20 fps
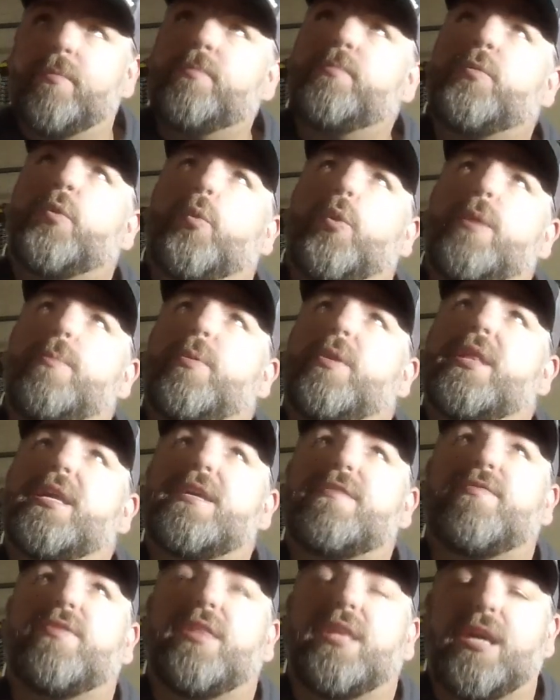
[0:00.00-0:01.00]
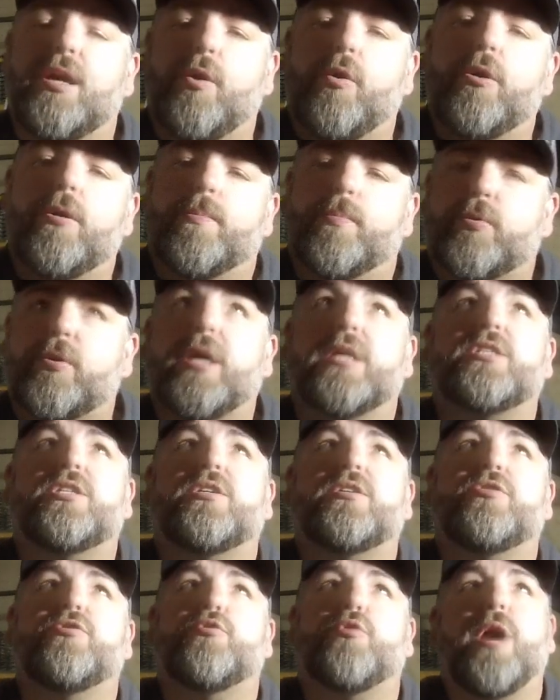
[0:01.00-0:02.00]
We believe the oil pressure
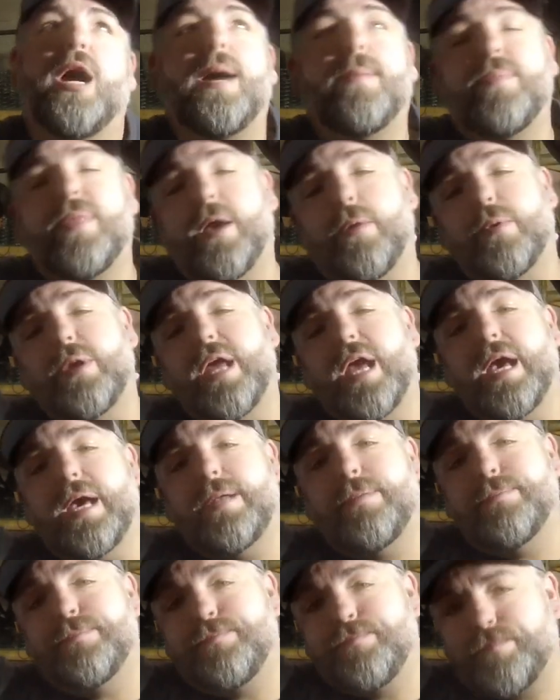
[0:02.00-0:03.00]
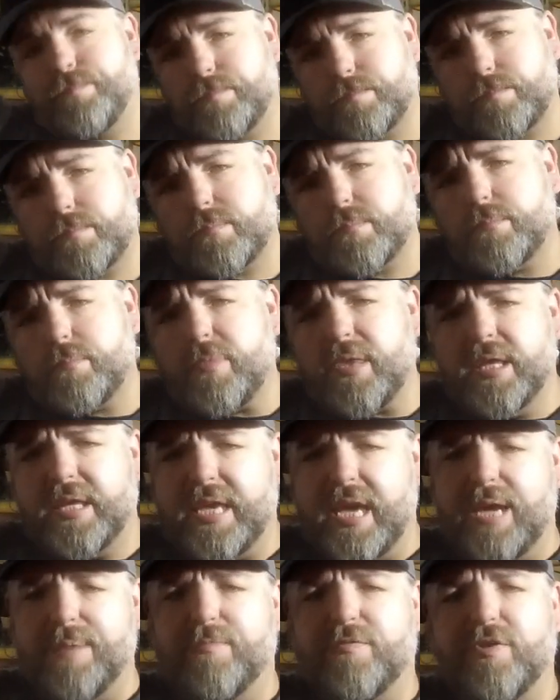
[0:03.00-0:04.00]
drop that we had
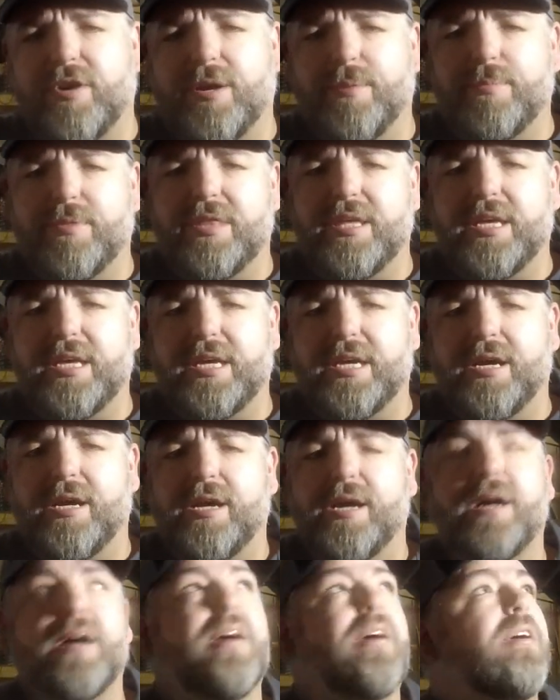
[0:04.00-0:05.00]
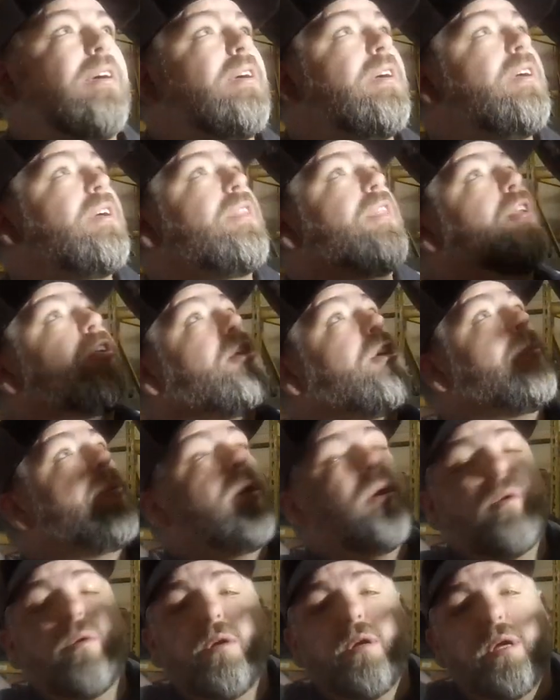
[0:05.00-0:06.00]
came from the
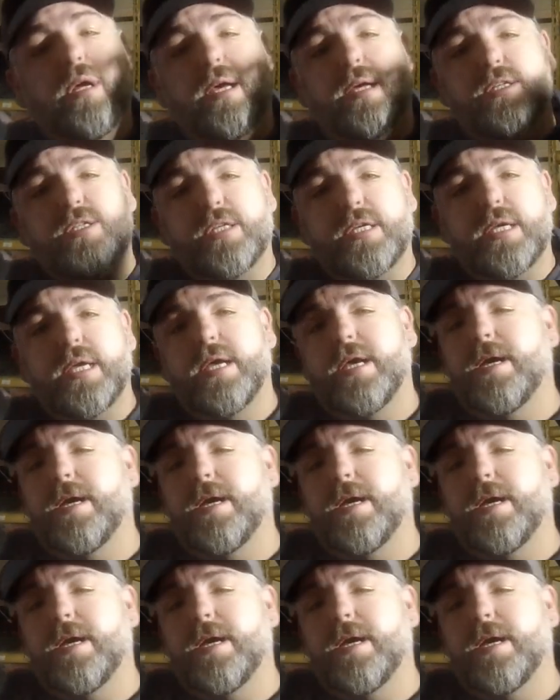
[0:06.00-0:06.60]
turbo, actually.